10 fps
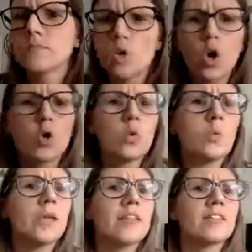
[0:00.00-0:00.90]

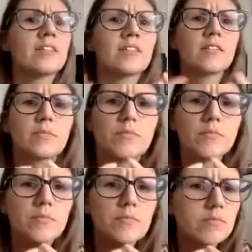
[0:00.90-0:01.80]
documents,
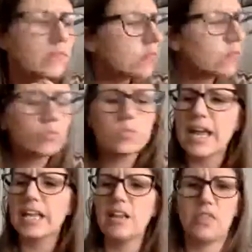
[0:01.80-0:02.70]

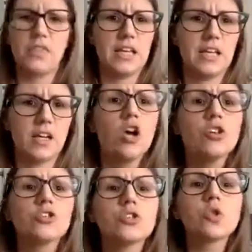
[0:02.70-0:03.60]
anything
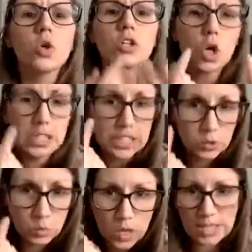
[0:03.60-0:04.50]
stored only
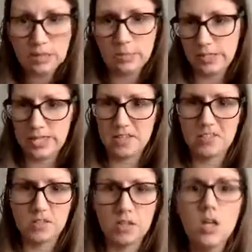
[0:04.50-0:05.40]
in one
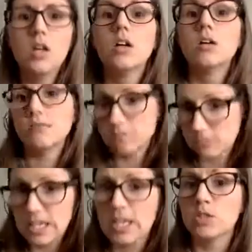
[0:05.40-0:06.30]
place.
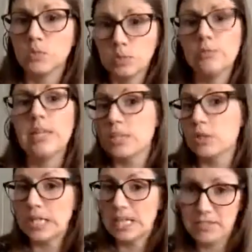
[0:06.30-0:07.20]
That would make
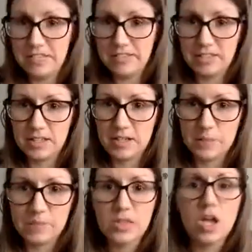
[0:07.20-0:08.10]
your life easier.
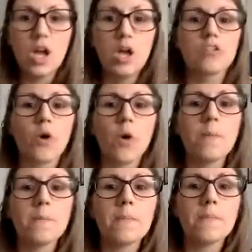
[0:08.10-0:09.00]
So
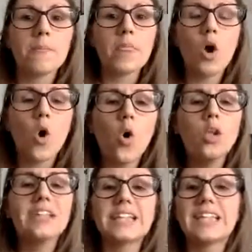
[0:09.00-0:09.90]

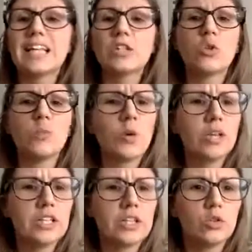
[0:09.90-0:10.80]
all the client
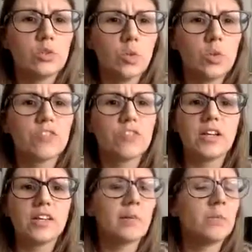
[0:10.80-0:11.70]
onboarding tools, for
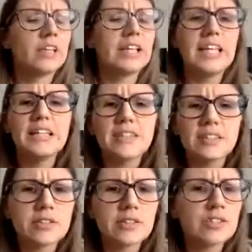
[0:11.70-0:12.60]
example, they
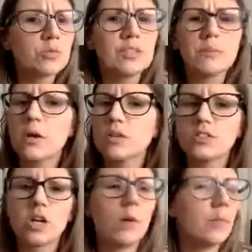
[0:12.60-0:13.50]
integrate with the
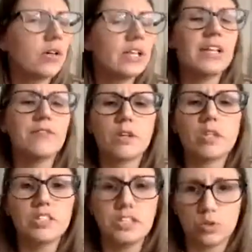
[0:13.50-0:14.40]
most common invoicing